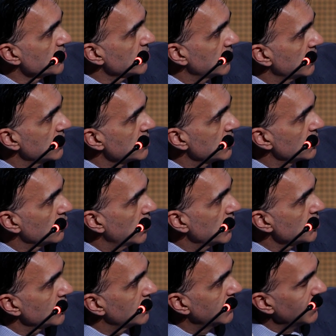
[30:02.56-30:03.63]
option in this
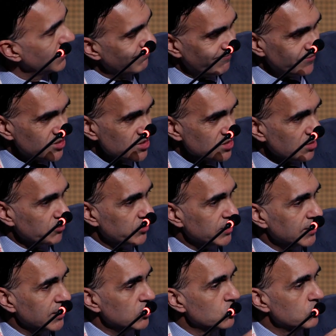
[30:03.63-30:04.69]
situation. Is this
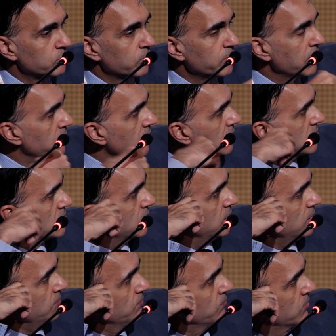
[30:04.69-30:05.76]
something that you'd maybe consider?